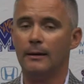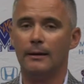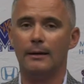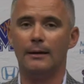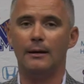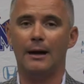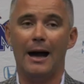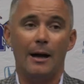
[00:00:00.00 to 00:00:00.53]

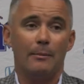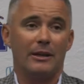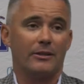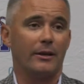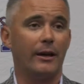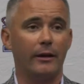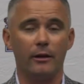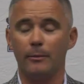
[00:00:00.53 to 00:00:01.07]
I'm
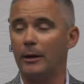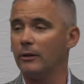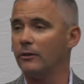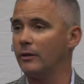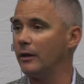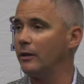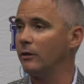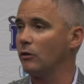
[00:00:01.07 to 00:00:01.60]
excited about
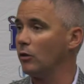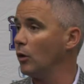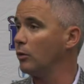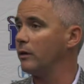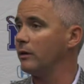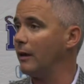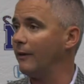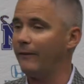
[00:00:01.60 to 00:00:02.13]
seeing the growth
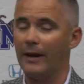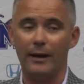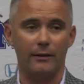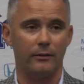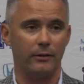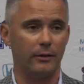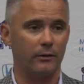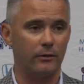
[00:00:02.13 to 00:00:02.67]
that they've
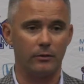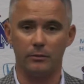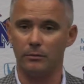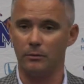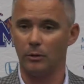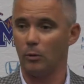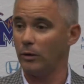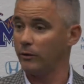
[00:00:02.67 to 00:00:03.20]
had since
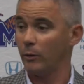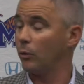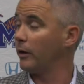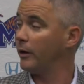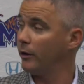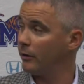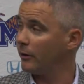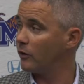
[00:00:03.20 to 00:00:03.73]
the ones that were
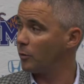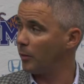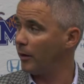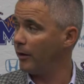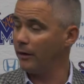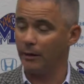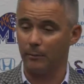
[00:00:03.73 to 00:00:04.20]
here in spring.